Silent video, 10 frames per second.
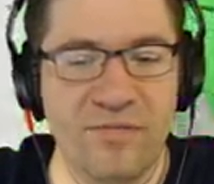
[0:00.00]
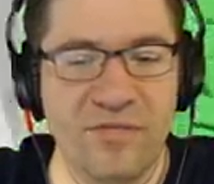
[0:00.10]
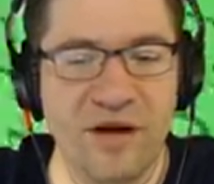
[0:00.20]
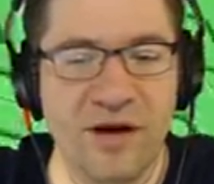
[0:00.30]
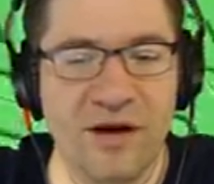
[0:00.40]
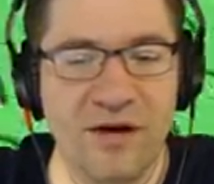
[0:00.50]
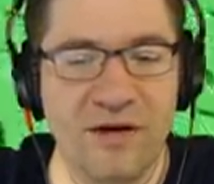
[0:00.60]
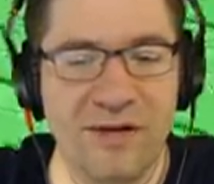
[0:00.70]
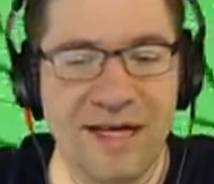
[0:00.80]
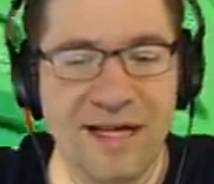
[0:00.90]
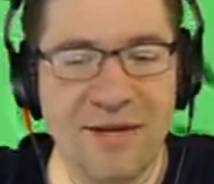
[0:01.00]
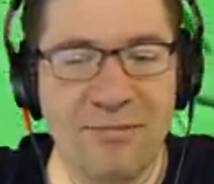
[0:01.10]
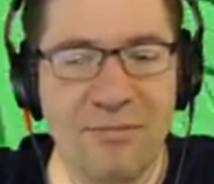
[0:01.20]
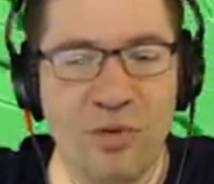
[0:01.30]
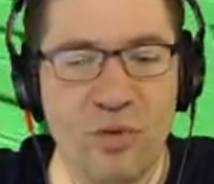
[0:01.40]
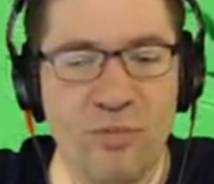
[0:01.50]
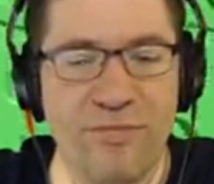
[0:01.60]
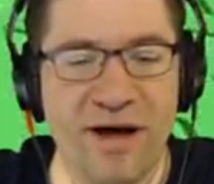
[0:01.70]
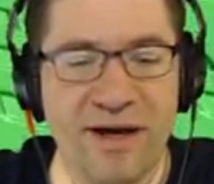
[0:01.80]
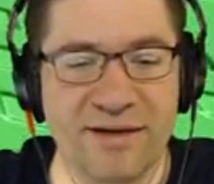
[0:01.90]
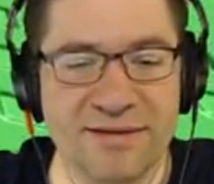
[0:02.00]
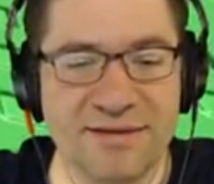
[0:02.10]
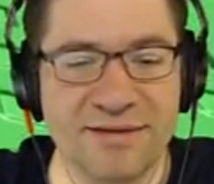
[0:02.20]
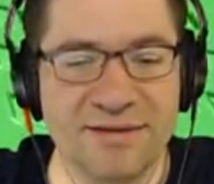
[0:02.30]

Oh, I get it. Boombox.